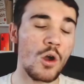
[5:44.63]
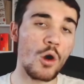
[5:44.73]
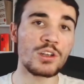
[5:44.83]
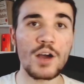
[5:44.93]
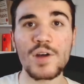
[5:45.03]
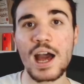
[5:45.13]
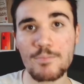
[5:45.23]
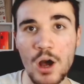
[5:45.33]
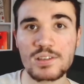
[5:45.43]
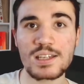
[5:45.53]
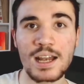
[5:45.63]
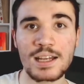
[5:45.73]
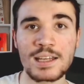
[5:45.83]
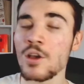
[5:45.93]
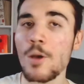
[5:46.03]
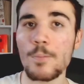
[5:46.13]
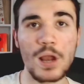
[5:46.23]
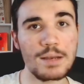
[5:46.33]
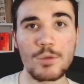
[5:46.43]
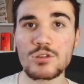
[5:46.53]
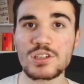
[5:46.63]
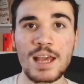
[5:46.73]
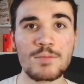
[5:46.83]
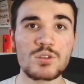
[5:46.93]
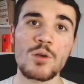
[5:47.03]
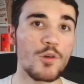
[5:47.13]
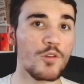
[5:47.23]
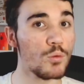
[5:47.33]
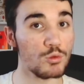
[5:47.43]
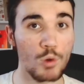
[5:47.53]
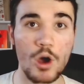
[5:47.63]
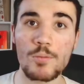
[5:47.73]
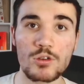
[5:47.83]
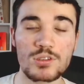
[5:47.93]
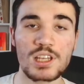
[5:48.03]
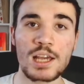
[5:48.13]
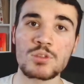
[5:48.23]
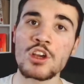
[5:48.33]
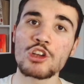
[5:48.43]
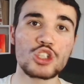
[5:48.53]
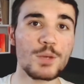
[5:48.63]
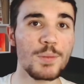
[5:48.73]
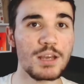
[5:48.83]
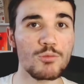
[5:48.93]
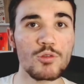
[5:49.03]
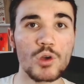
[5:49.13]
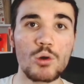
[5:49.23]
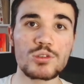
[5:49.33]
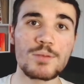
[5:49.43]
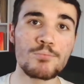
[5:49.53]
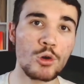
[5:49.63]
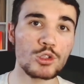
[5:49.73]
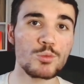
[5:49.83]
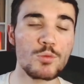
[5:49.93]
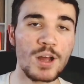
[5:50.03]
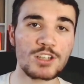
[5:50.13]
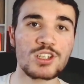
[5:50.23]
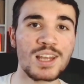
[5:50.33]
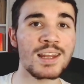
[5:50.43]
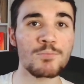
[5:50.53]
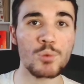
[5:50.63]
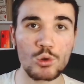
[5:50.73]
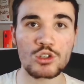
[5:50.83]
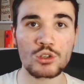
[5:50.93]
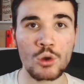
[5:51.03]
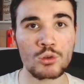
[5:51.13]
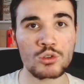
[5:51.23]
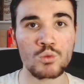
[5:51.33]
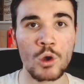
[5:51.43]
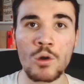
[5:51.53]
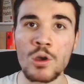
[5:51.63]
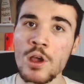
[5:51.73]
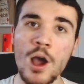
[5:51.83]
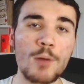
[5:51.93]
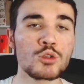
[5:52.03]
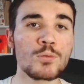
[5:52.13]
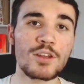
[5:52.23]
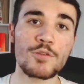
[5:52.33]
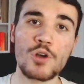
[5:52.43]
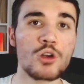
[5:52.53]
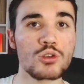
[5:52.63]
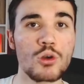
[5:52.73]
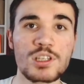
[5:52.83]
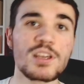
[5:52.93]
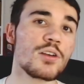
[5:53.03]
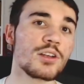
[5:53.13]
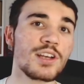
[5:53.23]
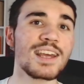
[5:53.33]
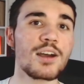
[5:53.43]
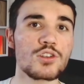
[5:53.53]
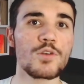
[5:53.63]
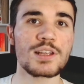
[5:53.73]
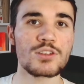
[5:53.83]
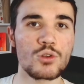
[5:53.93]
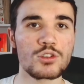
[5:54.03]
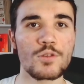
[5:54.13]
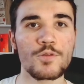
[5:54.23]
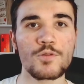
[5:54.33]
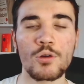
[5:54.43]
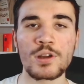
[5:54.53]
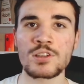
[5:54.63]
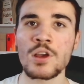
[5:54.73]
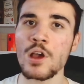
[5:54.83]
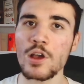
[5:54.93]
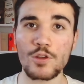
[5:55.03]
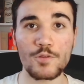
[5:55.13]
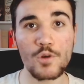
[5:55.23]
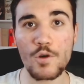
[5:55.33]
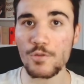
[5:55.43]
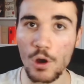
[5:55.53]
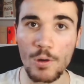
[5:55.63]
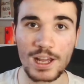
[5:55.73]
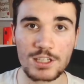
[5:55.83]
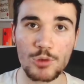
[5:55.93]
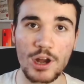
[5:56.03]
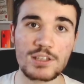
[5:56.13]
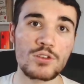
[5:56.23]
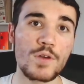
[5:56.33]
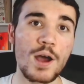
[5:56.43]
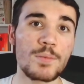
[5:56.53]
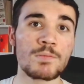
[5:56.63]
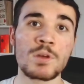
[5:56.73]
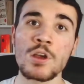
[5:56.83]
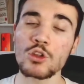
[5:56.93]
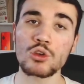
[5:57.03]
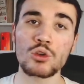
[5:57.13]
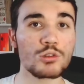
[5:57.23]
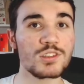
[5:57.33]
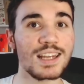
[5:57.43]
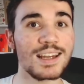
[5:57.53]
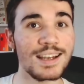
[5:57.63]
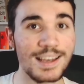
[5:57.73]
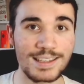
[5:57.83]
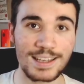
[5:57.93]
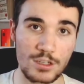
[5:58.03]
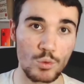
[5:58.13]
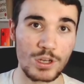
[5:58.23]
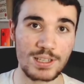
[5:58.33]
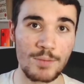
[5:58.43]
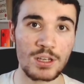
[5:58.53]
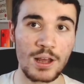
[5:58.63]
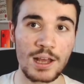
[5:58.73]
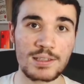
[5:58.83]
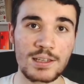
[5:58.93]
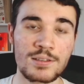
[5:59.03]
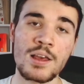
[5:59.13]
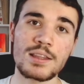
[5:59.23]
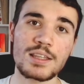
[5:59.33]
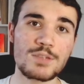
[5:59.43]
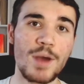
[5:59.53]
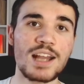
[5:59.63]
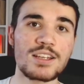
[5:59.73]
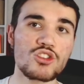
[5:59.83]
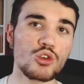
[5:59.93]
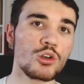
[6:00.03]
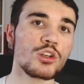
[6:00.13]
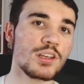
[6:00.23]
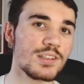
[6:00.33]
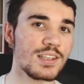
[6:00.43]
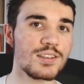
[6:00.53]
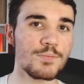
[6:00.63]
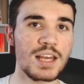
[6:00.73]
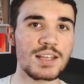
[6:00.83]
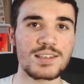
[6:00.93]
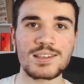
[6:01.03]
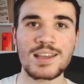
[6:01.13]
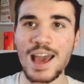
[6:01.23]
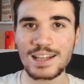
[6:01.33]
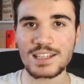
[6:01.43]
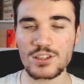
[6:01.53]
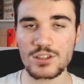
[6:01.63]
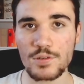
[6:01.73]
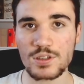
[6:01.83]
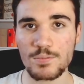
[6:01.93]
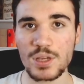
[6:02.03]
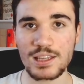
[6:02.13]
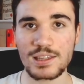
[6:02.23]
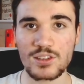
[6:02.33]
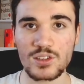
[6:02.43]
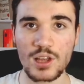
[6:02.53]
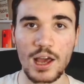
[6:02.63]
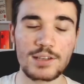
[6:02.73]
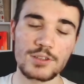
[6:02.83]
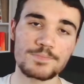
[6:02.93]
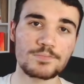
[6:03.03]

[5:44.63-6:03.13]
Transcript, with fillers: On the other hand, Martinelli played most games, performed well most games, chipping in with goals in multiple matches and important goals as well. I'm talking about the first goal to kick, kick us off against Nottingham Forest, the fourth goal against Brighton Hove Albion, the goal to take the lead against West Ham United. This man is scoring on a consistent basis and deserves to be in this side.